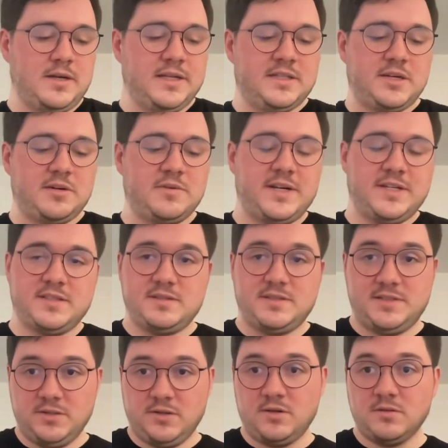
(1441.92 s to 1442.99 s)

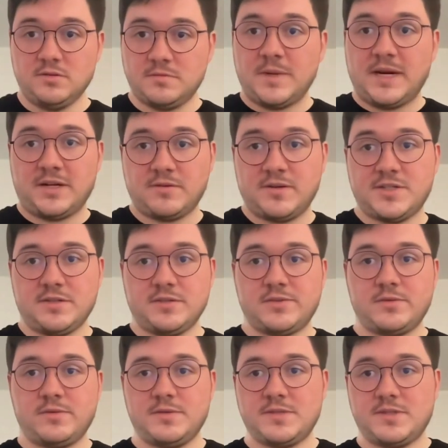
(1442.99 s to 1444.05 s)
integrated the old migration
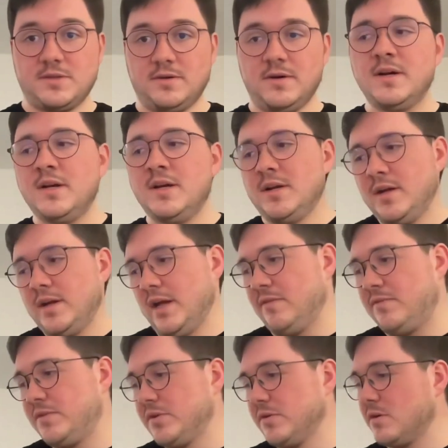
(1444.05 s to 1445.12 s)
tool. So
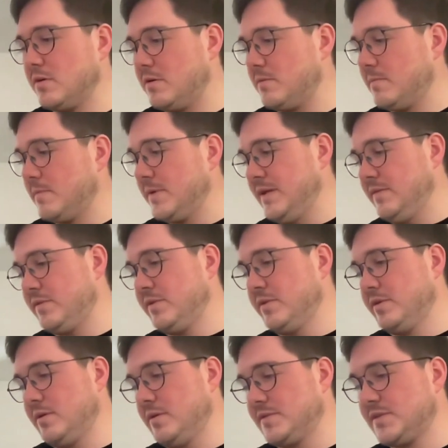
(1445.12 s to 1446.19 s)
if
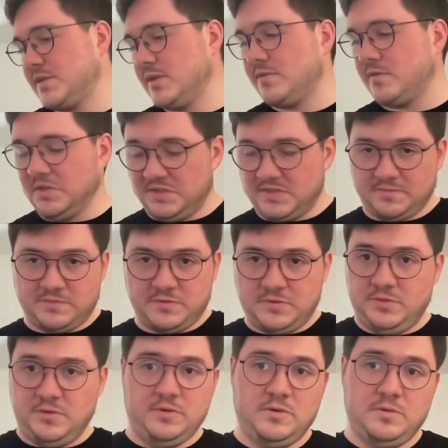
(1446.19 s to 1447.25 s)
your server is a
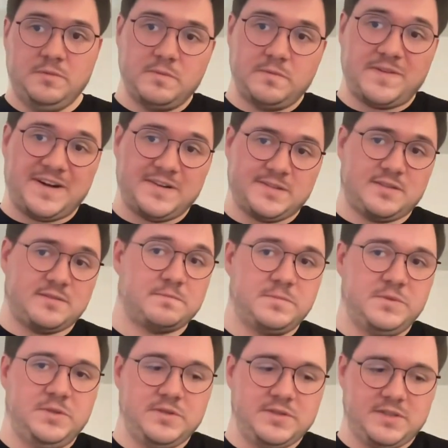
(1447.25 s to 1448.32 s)
few thousand
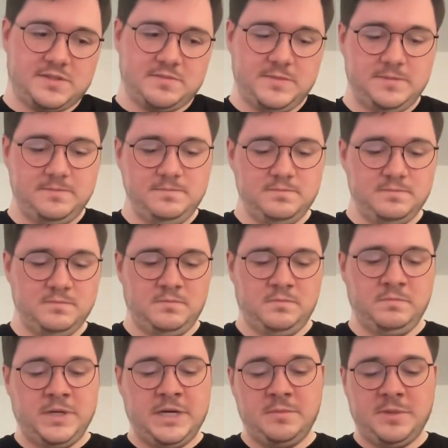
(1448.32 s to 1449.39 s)
users,
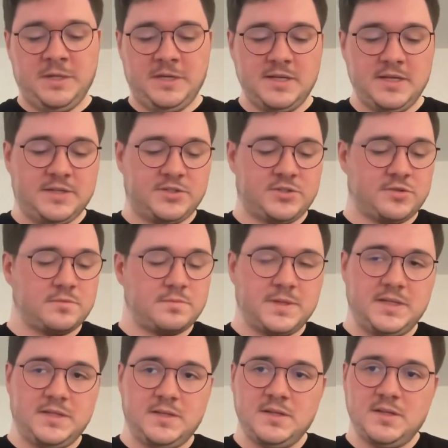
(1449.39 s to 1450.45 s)
maybe it should
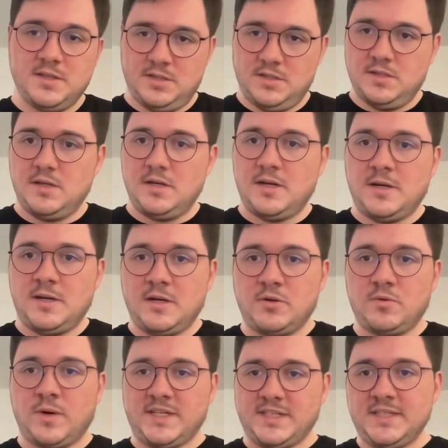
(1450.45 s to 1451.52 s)
be
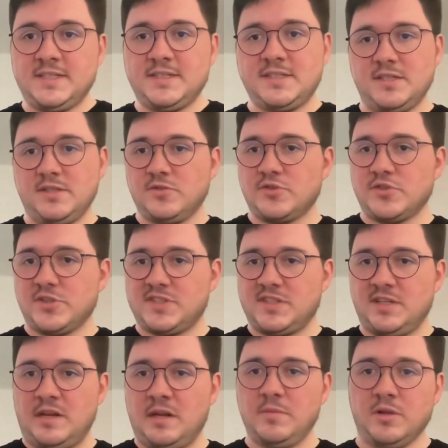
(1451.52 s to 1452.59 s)
quite easy to just
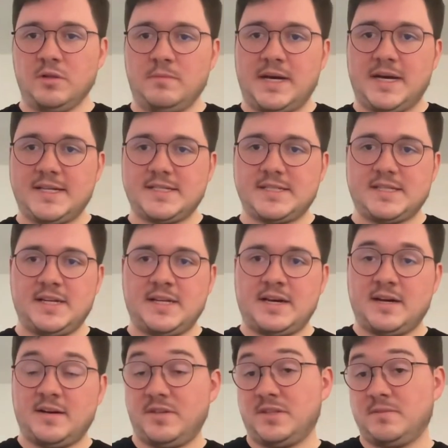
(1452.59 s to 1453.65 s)
enable Mass and
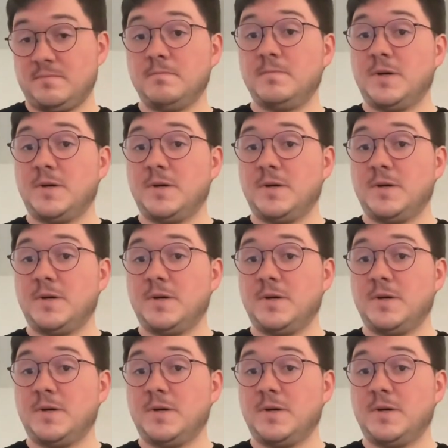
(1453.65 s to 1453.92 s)
have it